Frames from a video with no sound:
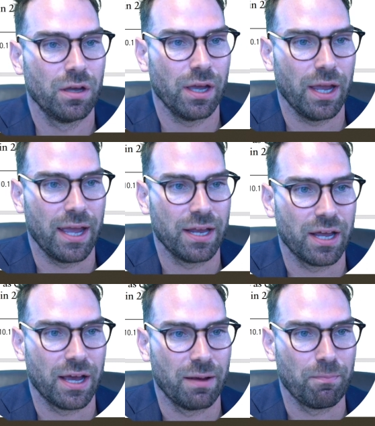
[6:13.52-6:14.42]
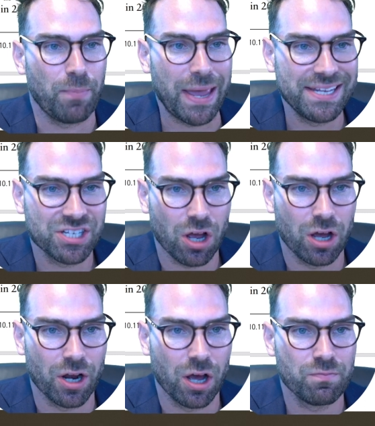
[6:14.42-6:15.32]
And based
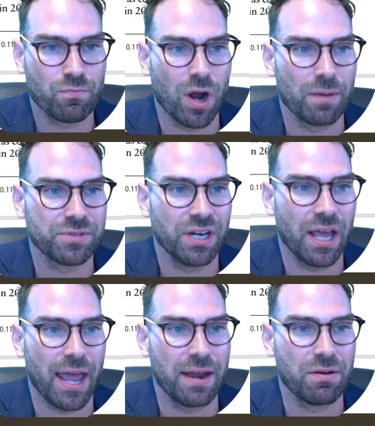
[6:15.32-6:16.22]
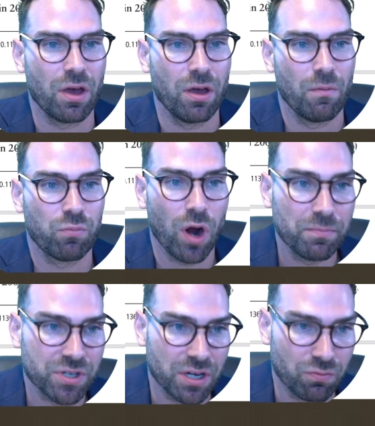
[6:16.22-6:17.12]
on unprompted and
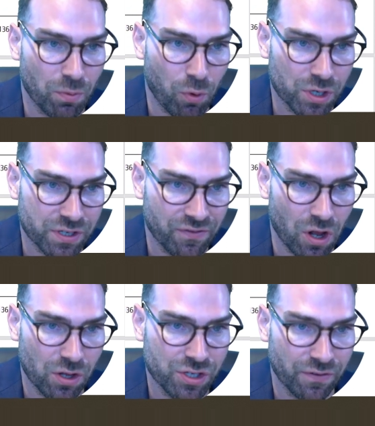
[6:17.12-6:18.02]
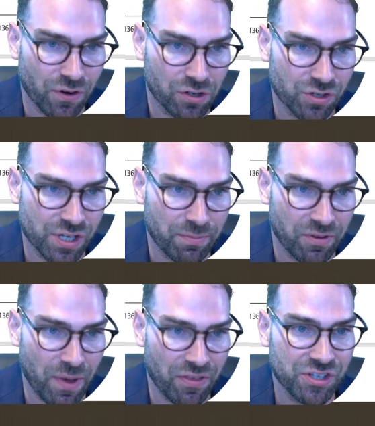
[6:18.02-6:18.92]
prompted reports of knowledge of
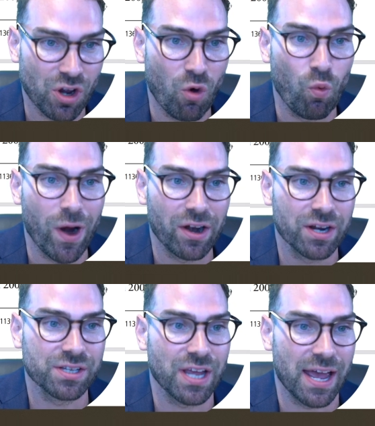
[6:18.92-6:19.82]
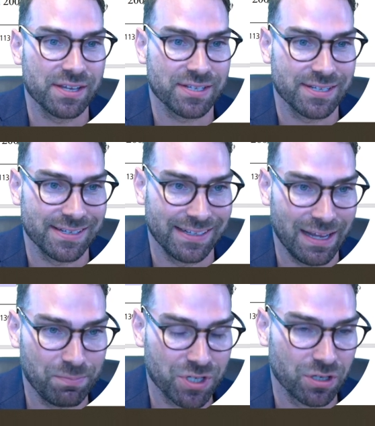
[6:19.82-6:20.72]
contraceptive methods, awareness has
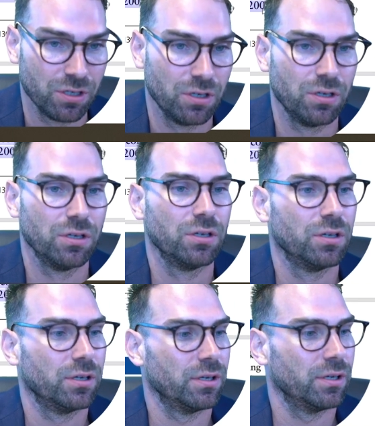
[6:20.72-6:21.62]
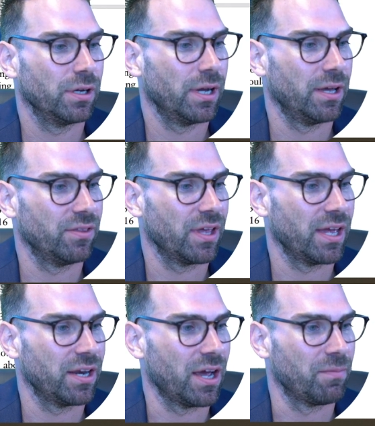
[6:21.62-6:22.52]
slipped. And
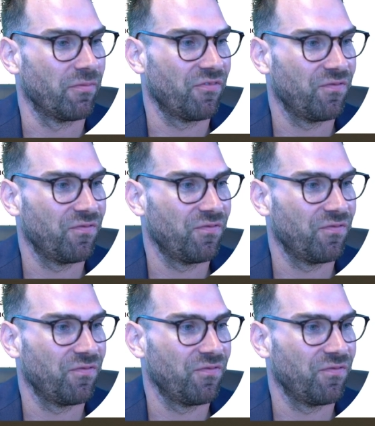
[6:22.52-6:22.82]
then